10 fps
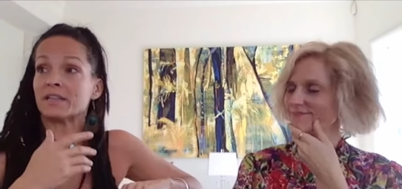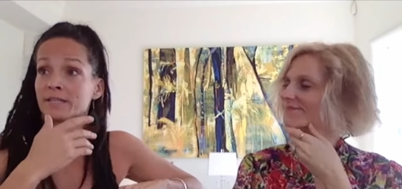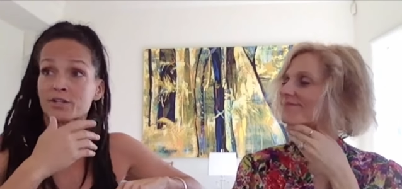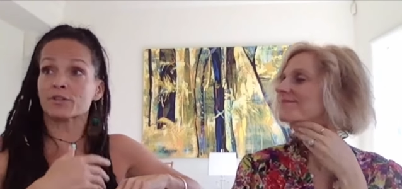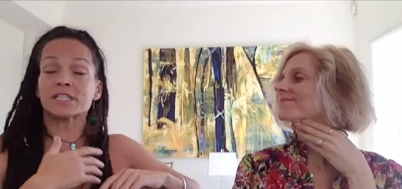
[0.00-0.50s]
Speaker 1: it
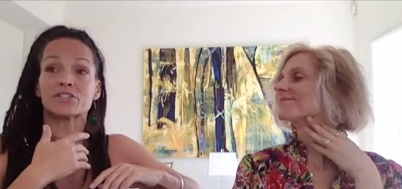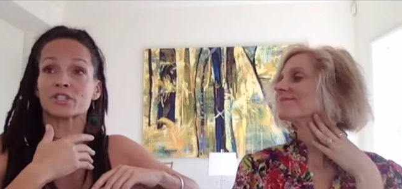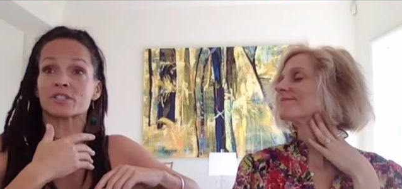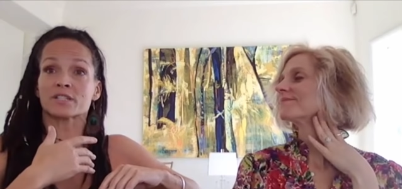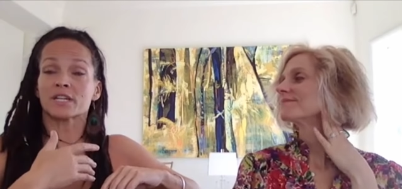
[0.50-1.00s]
literally
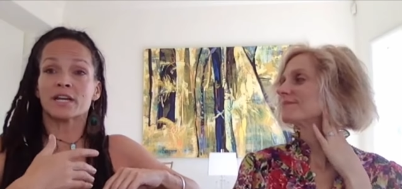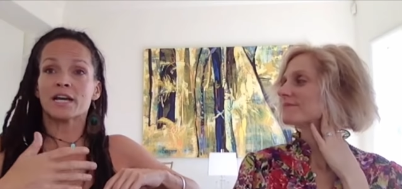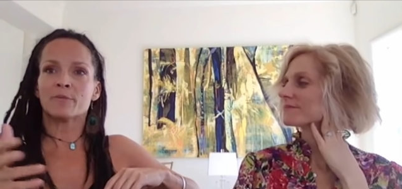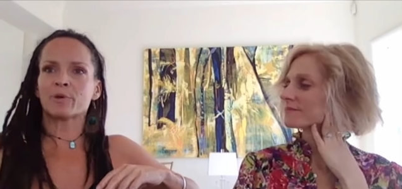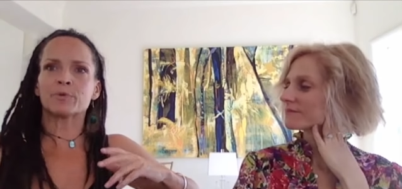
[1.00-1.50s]
just
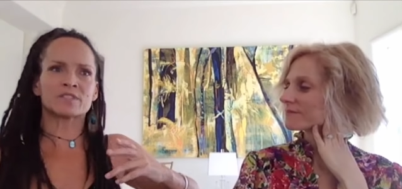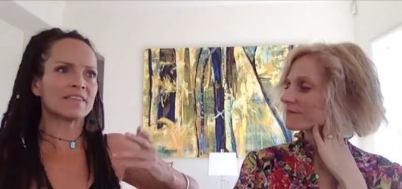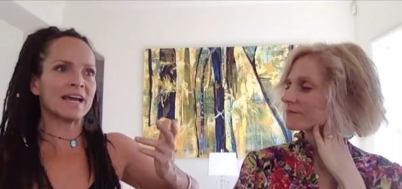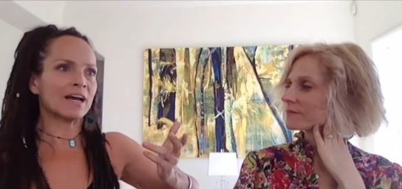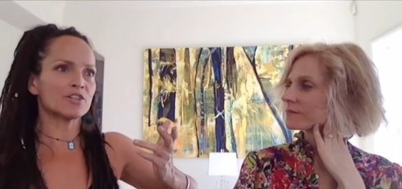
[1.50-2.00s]
people say
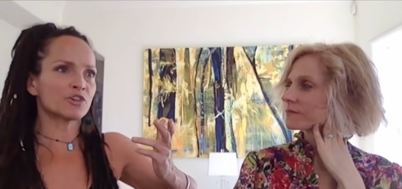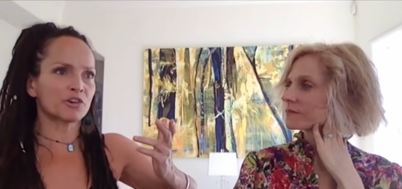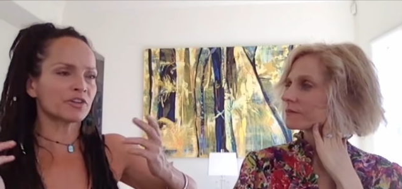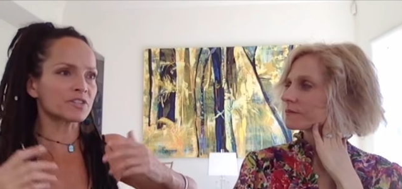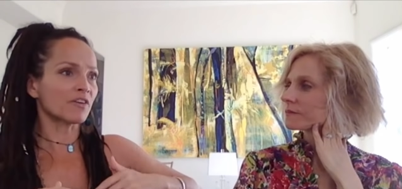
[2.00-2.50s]
that how'd you
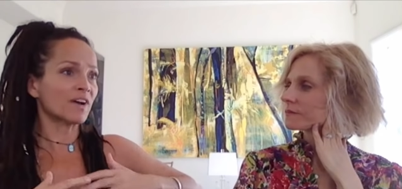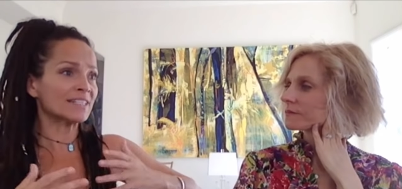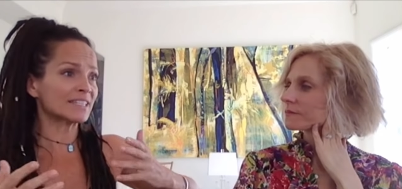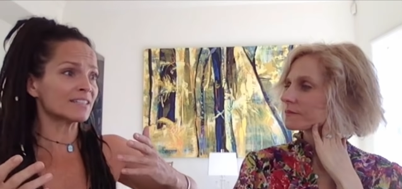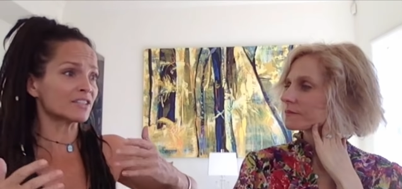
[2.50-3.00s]
cure yourself I
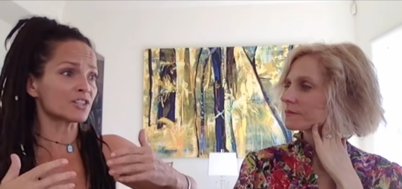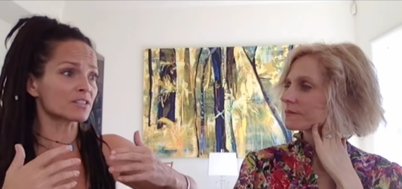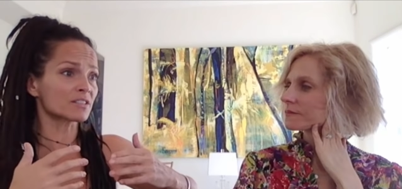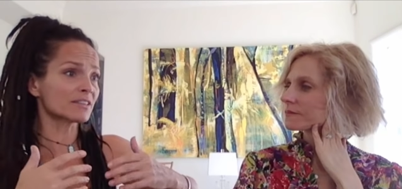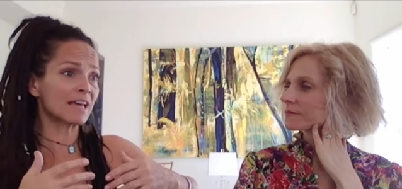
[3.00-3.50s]
didn't it
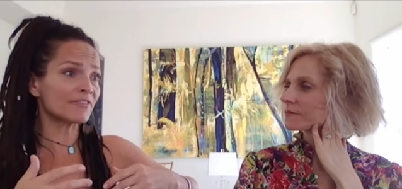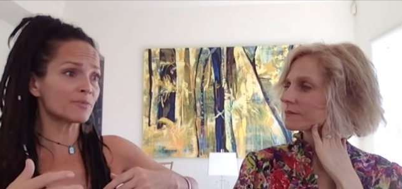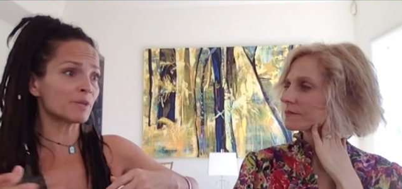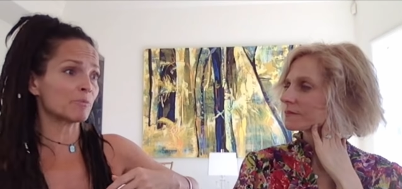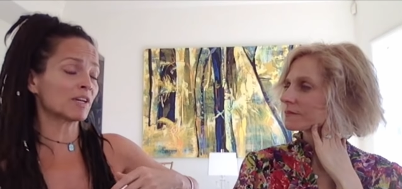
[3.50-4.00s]
just left
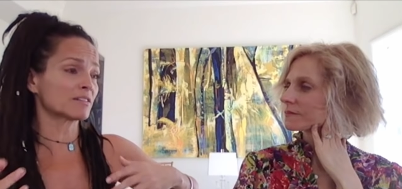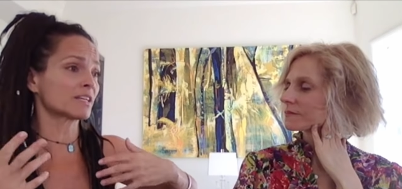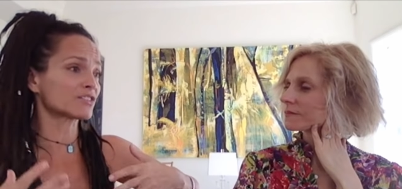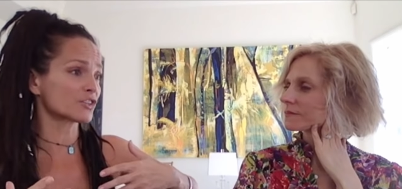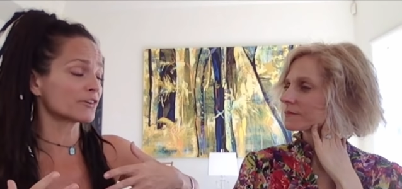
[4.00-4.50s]
me because
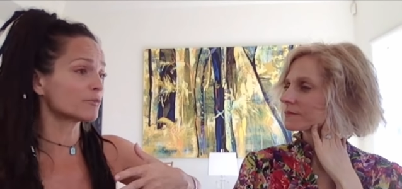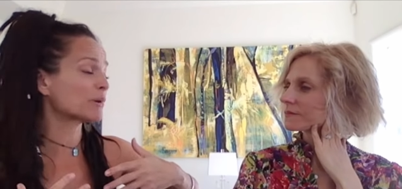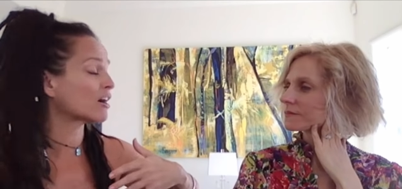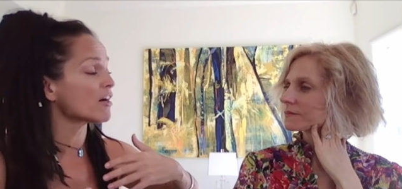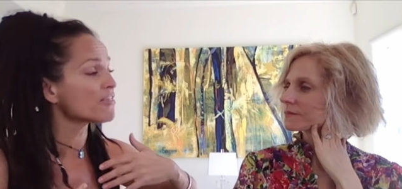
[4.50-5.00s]
I started
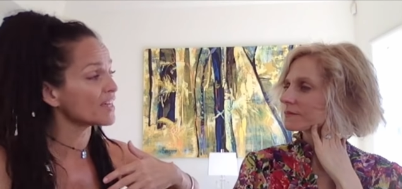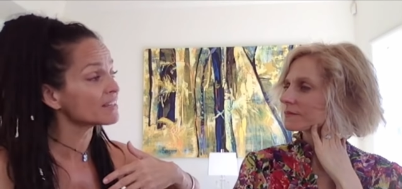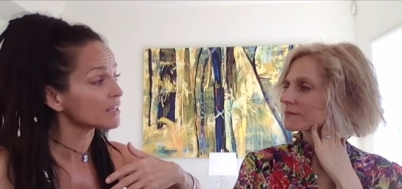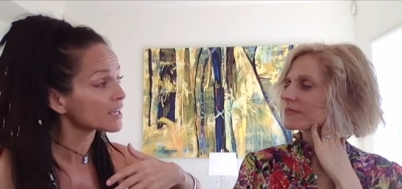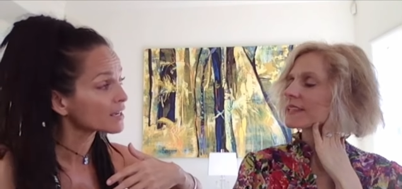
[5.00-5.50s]
being
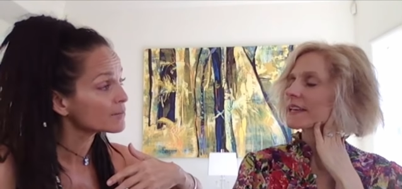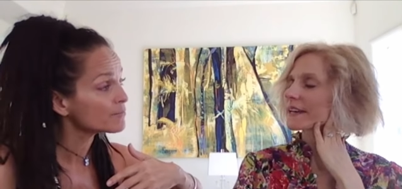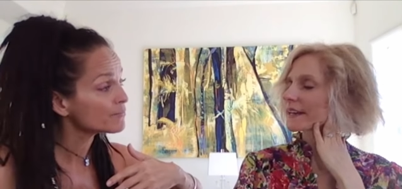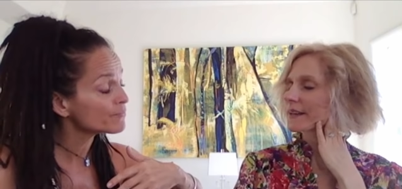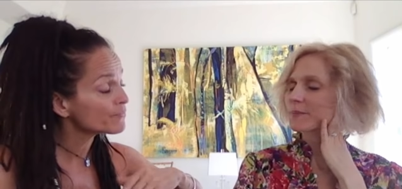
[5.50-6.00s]
authentic
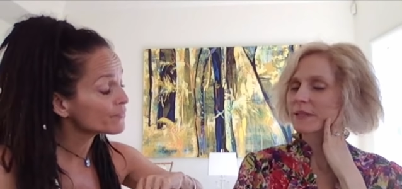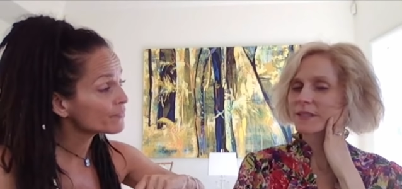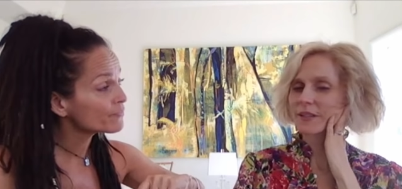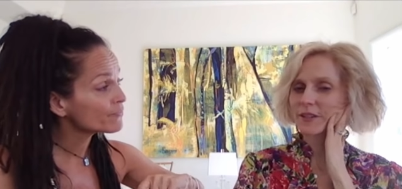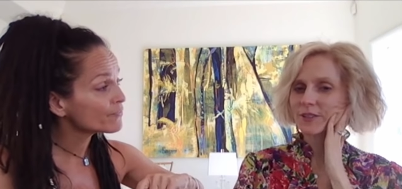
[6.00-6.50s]
Speaker 2: yeah
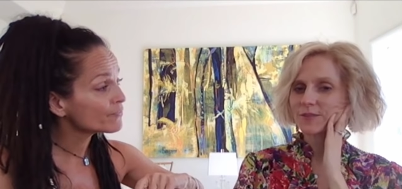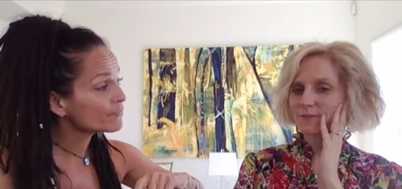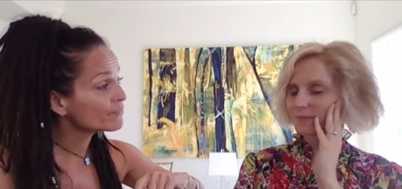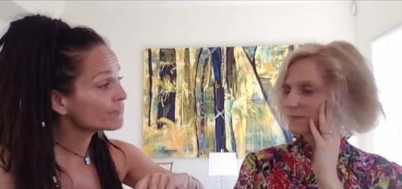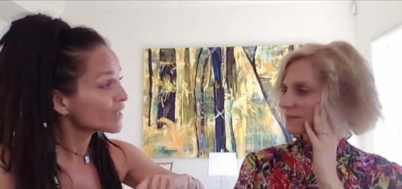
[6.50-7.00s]
bingo
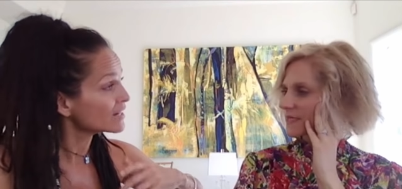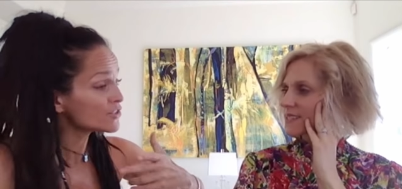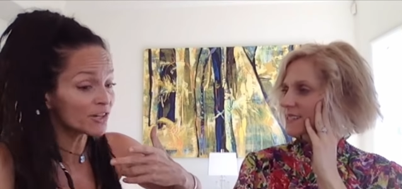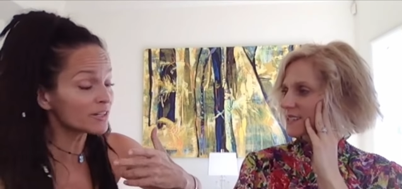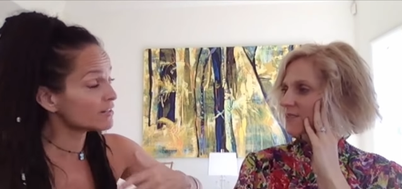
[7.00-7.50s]
Speaker 1: That's I
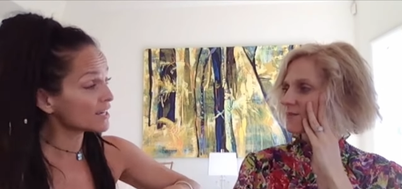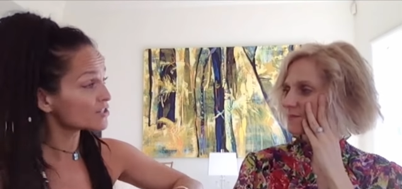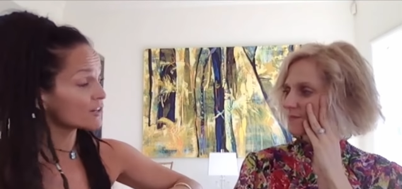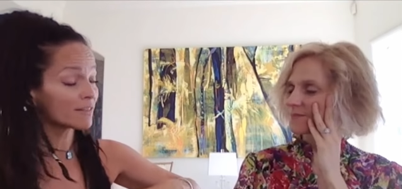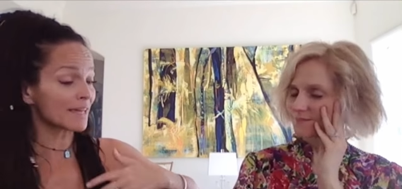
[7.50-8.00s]
started it. I
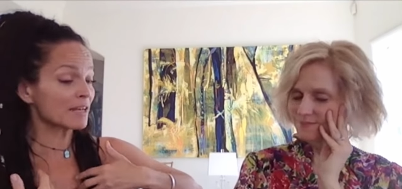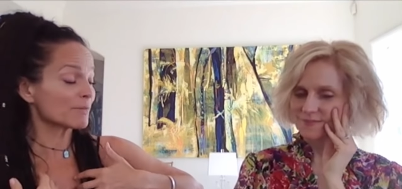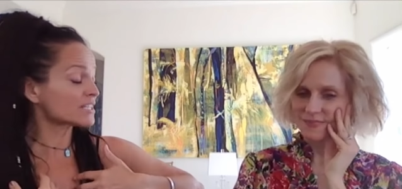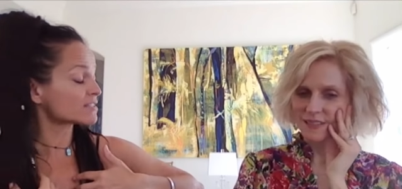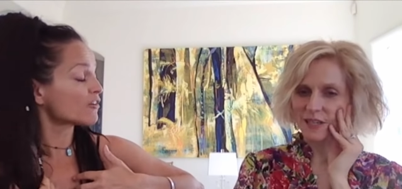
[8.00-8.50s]
started letting
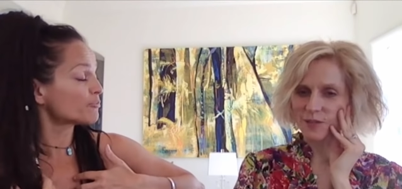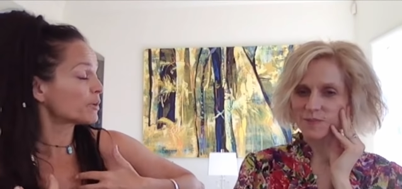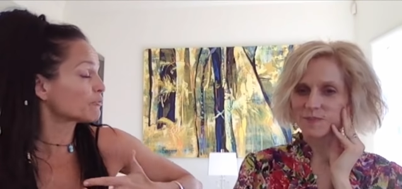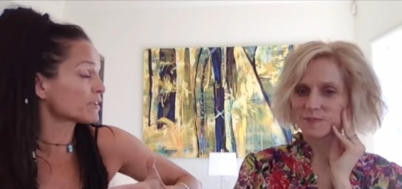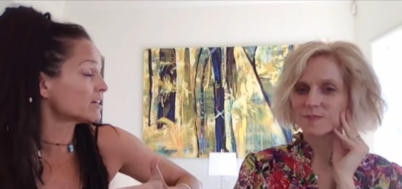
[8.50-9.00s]
myself
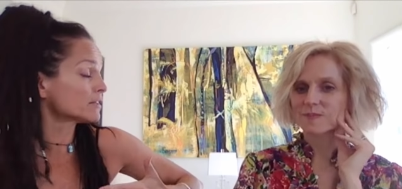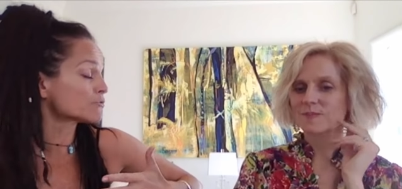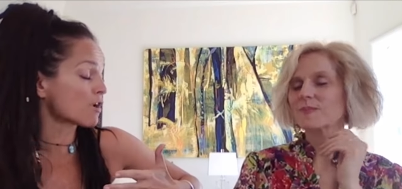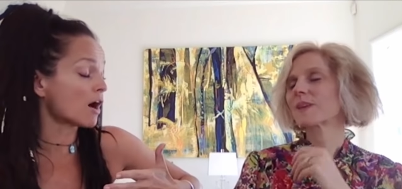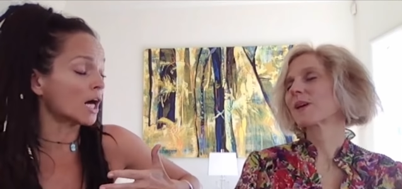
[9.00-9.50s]
be real
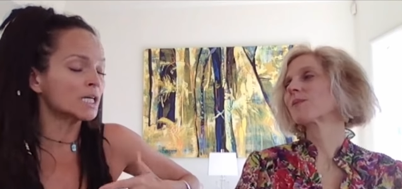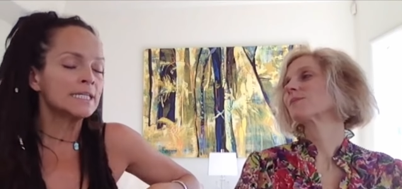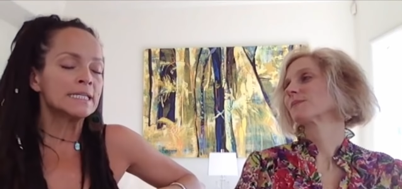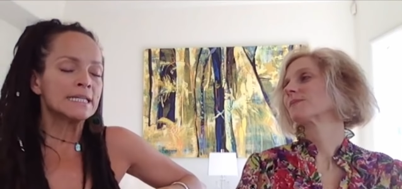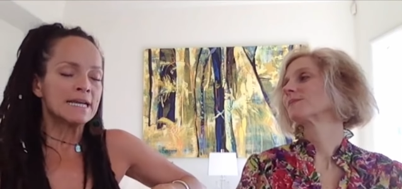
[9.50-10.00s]
and raw yeah
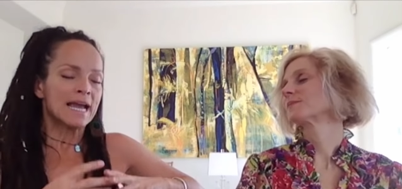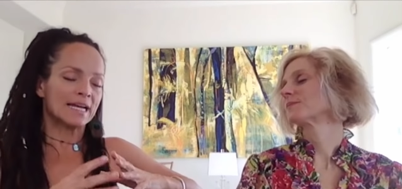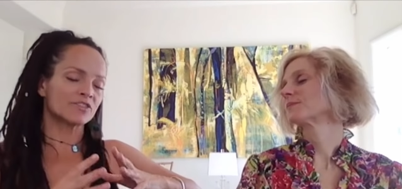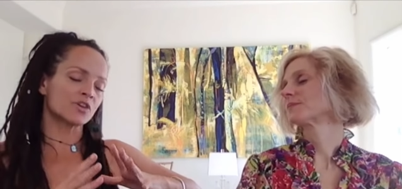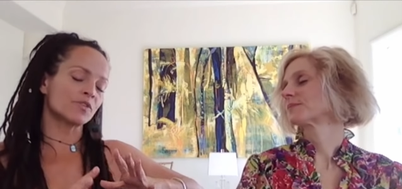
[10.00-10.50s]

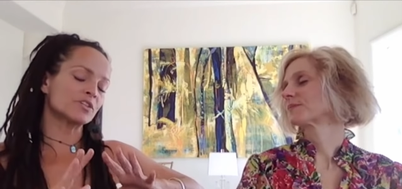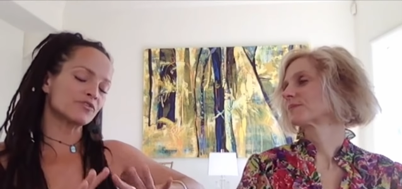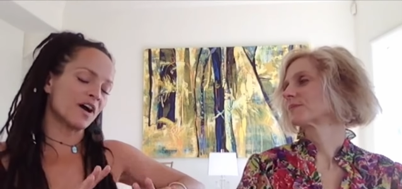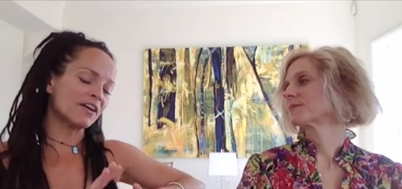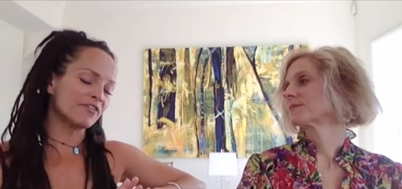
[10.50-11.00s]
and so these
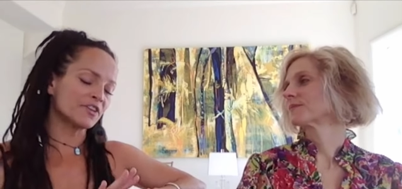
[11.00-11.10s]
five